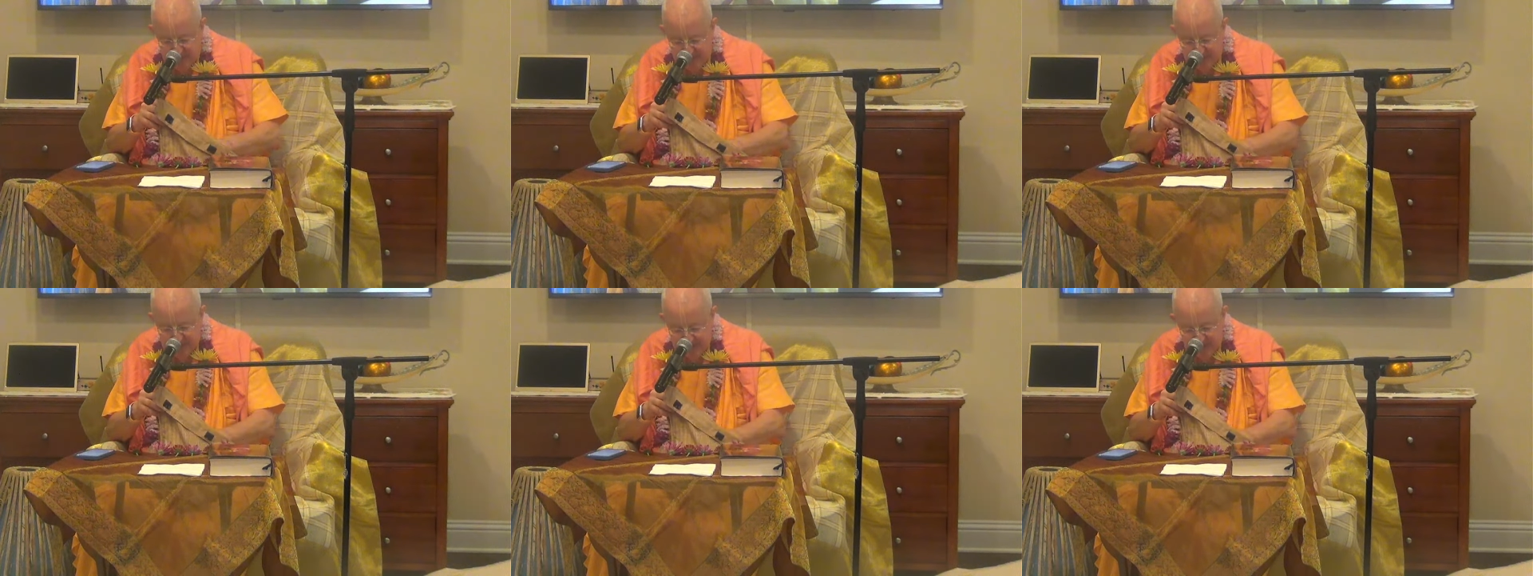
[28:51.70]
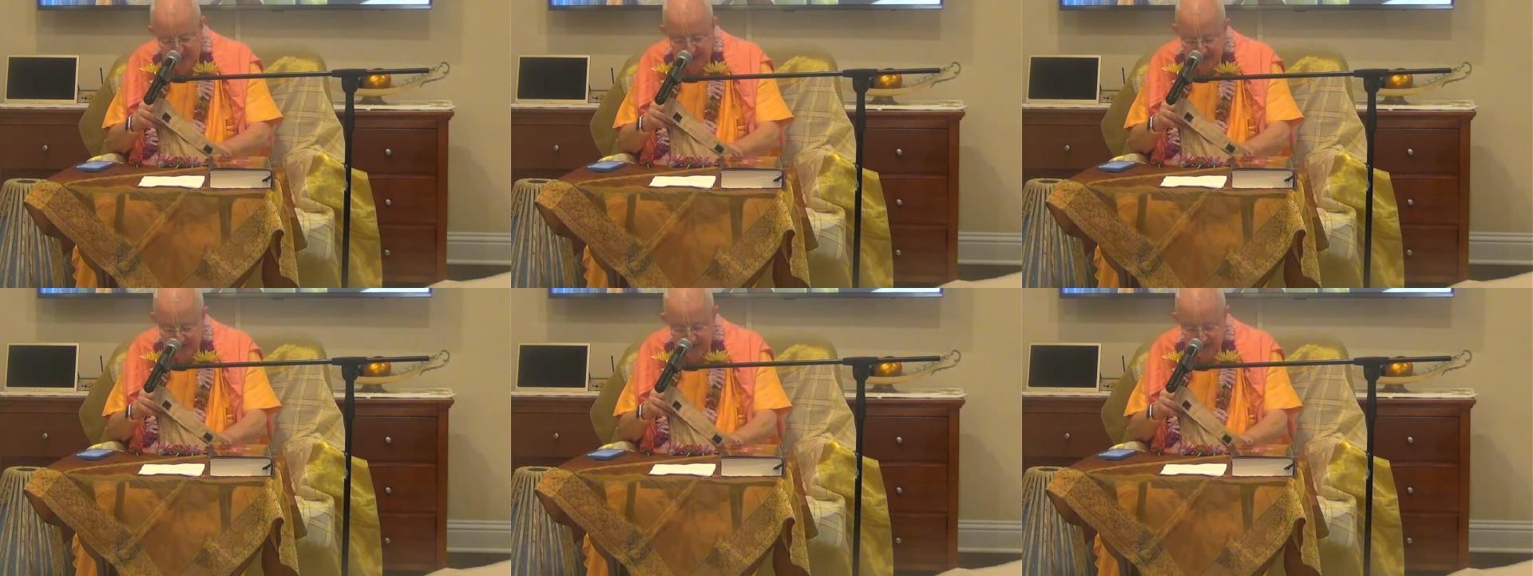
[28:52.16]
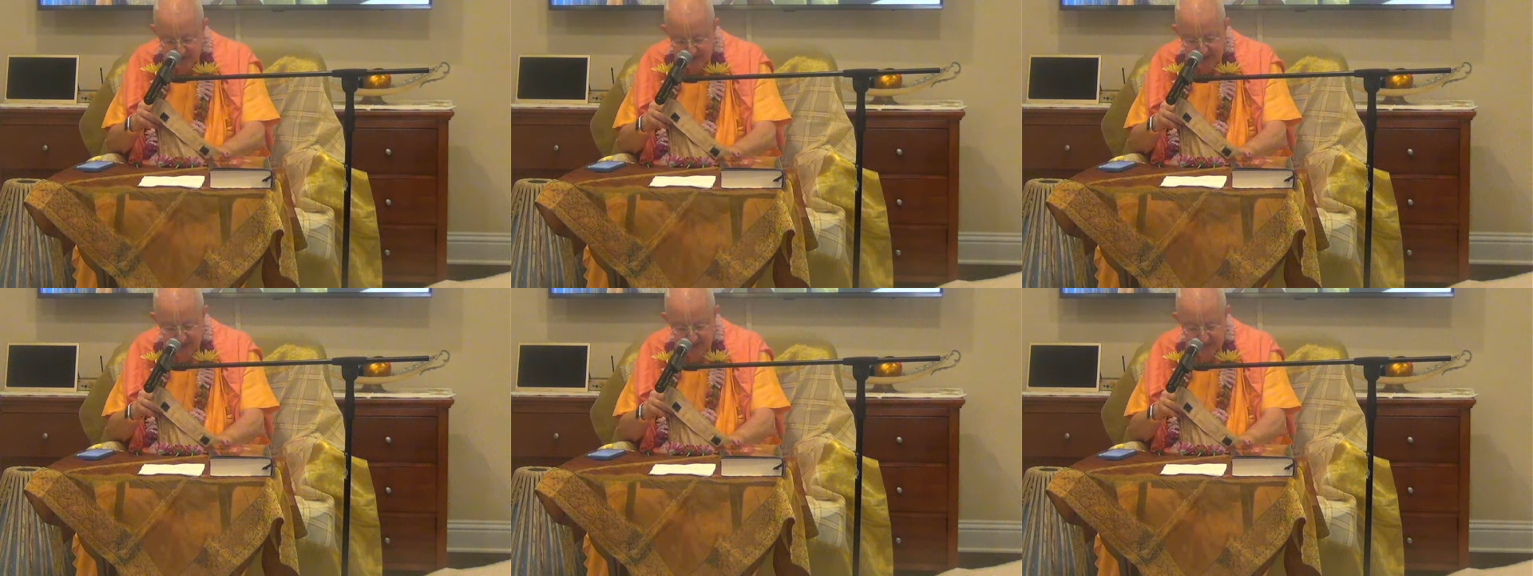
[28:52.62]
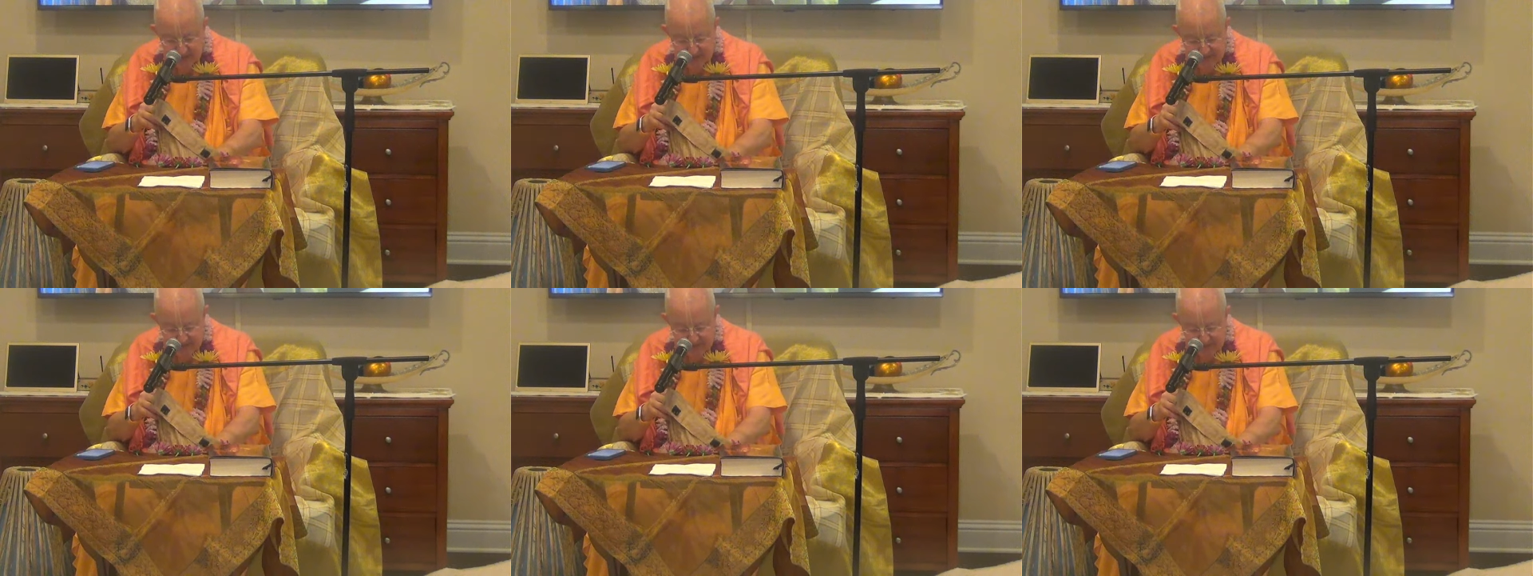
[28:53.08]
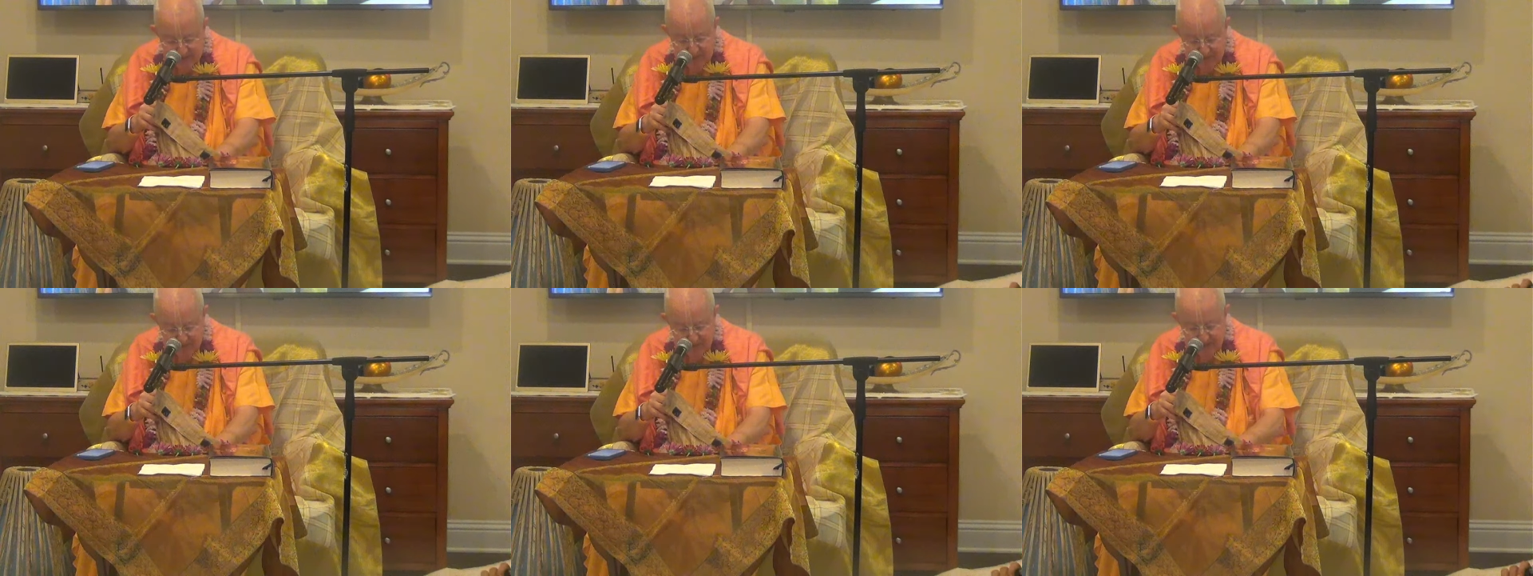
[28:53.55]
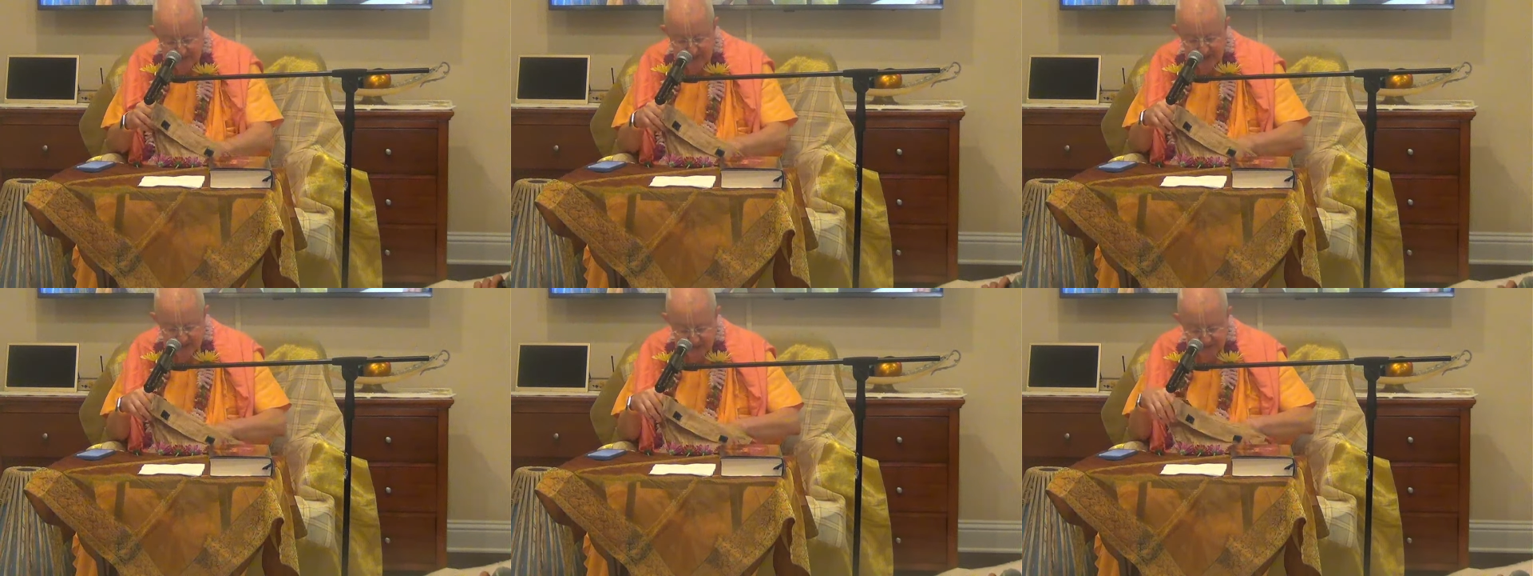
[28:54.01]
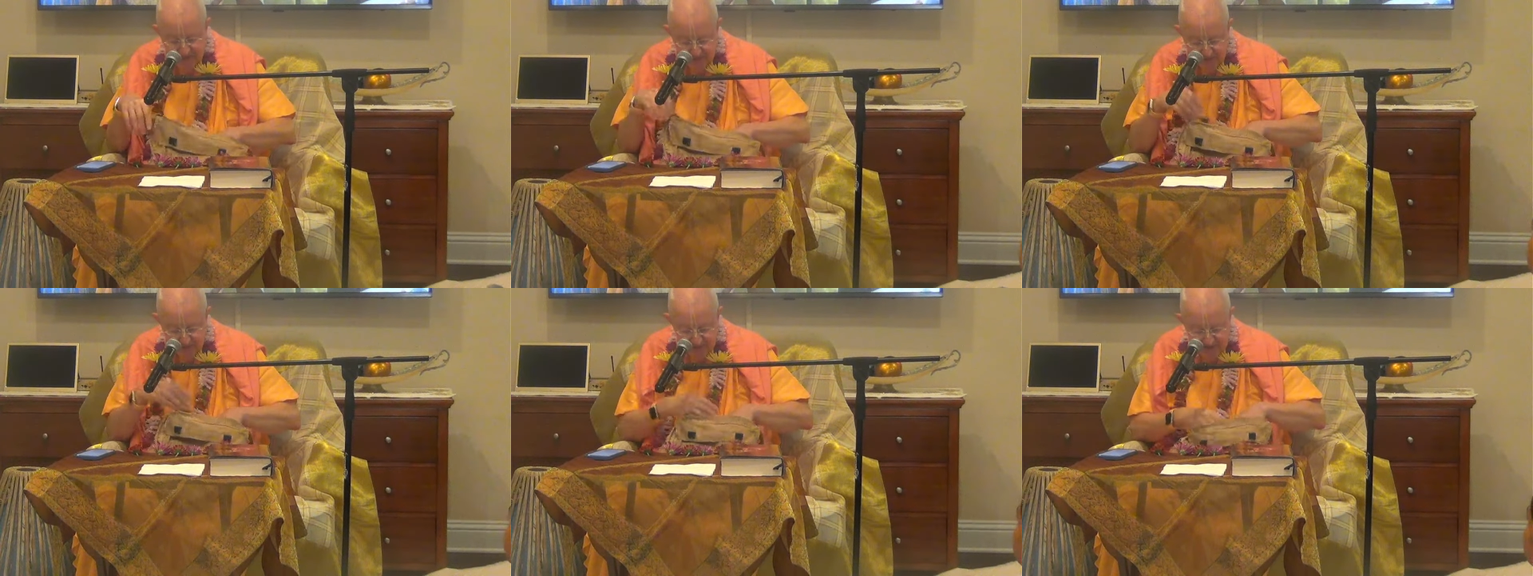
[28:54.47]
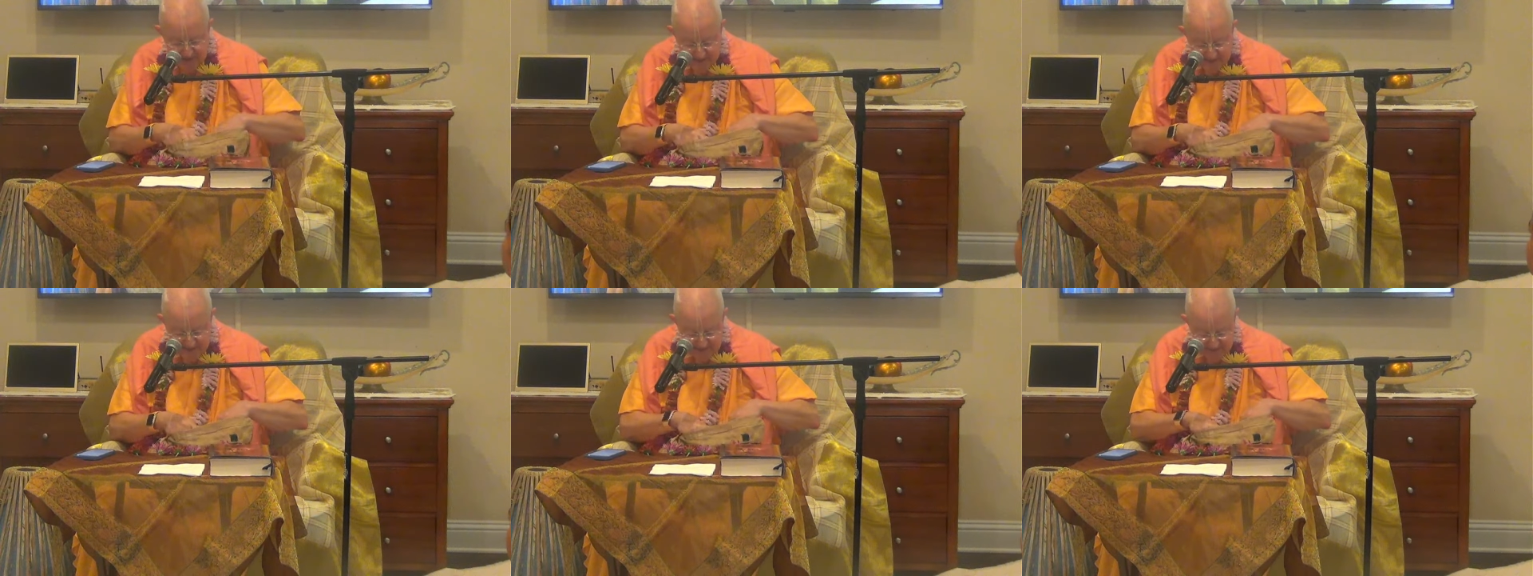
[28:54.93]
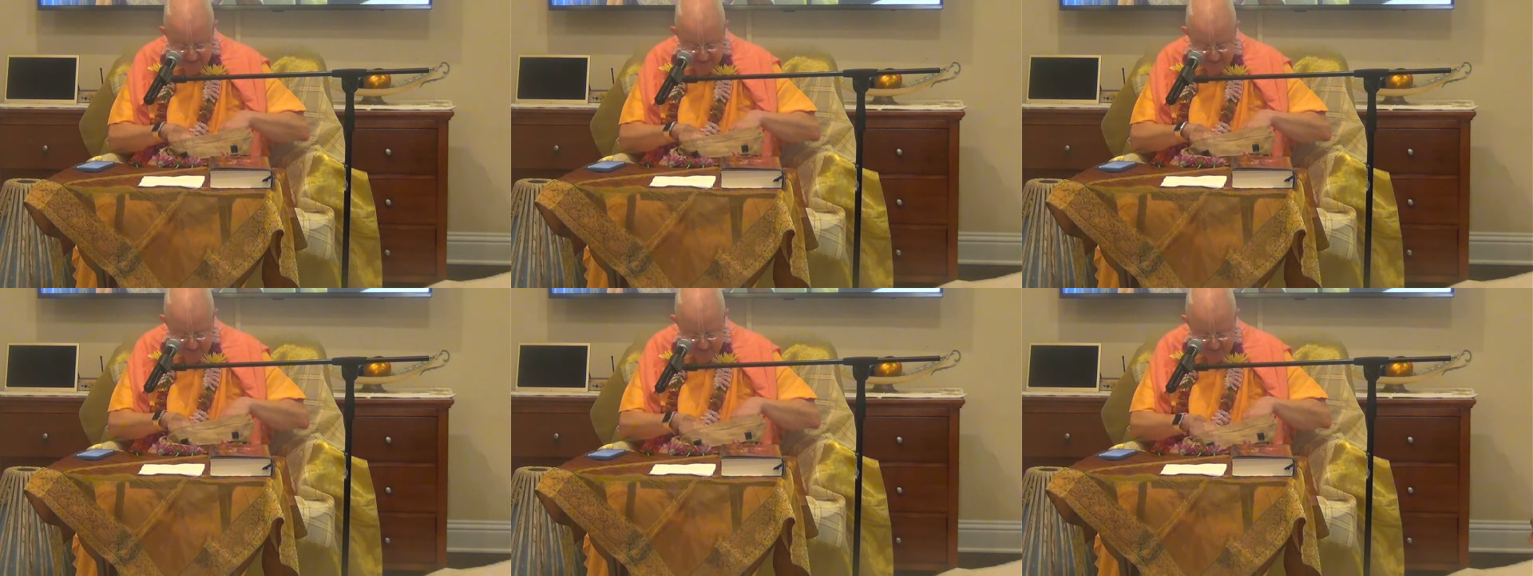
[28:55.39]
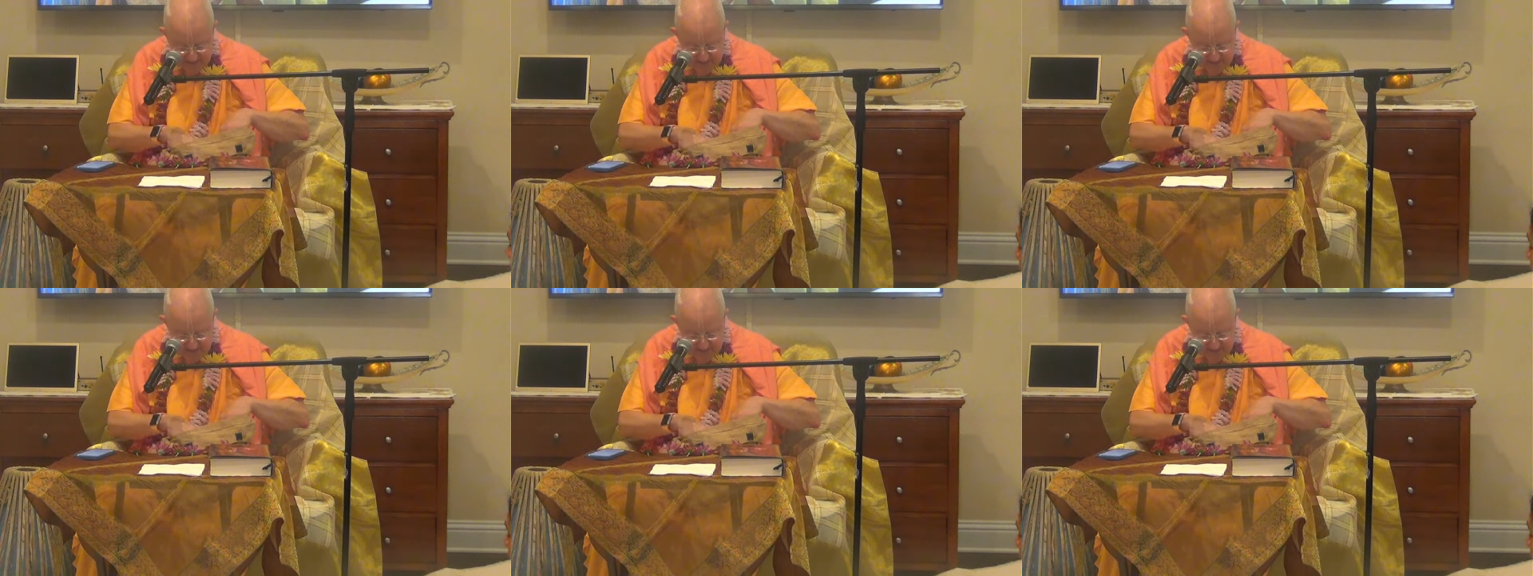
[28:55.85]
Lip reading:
Nobody's mouth can be seen.